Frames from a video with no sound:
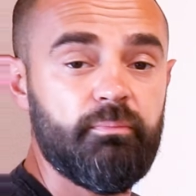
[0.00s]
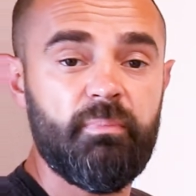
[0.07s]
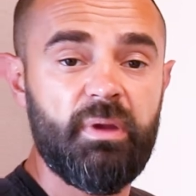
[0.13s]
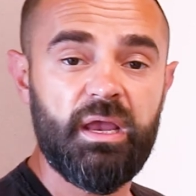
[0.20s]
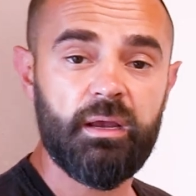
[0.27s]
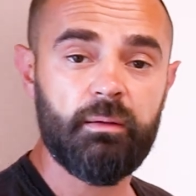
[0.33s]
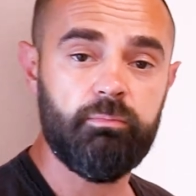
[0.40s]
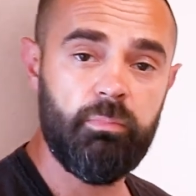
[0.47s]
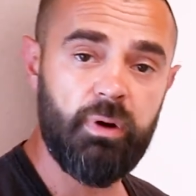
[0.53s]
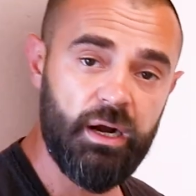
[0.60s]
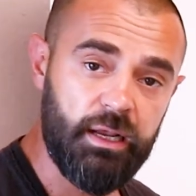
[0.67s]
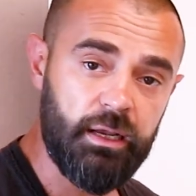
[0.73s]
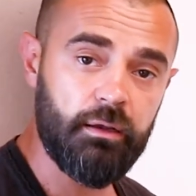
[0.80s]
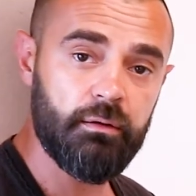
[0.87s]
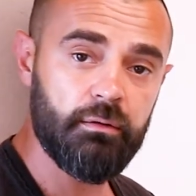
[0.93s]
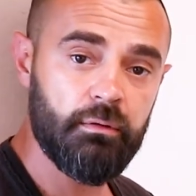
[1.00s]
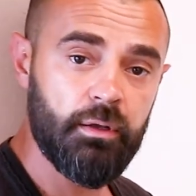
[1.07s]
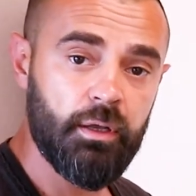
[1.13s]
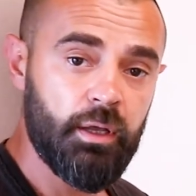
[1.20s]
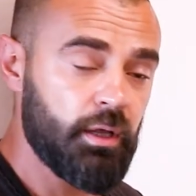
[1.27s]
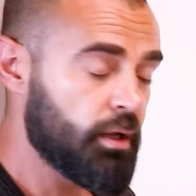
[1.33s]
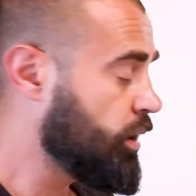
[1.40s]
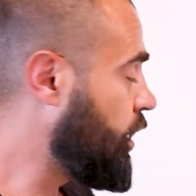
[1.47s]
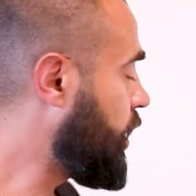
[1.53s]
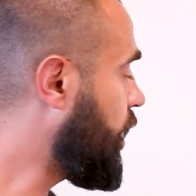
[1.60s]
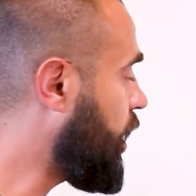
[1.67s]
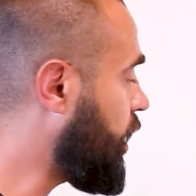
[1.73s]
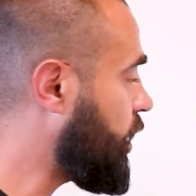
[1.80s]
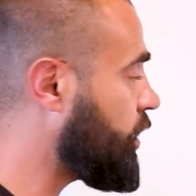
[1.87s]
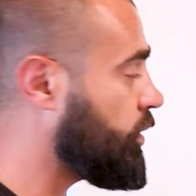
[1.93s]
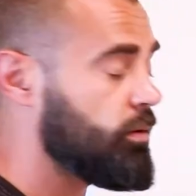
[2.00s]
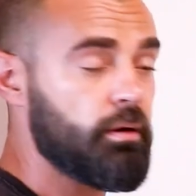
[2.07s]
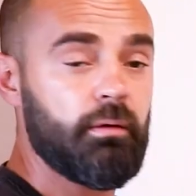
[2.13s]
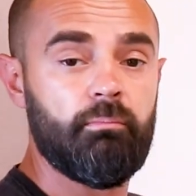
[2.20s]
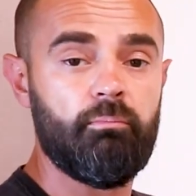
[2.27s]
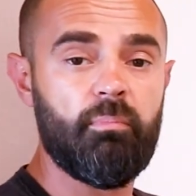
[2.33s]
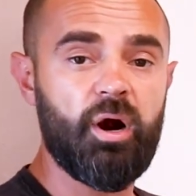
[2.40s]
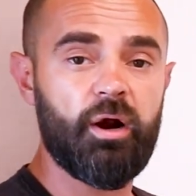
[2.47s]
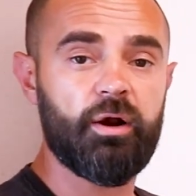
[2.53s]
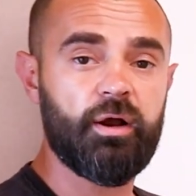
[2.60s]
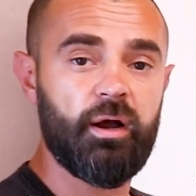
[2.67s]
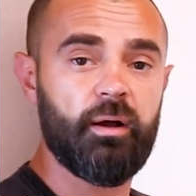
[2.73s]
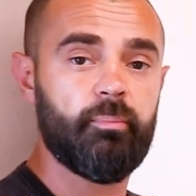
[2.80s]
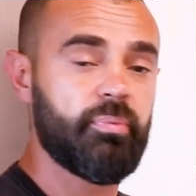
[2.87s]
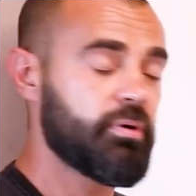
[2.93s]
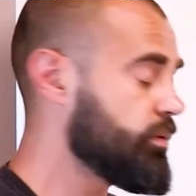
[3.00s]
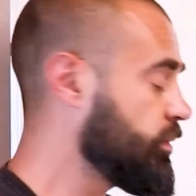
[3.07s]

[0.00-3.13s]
make money. Our markup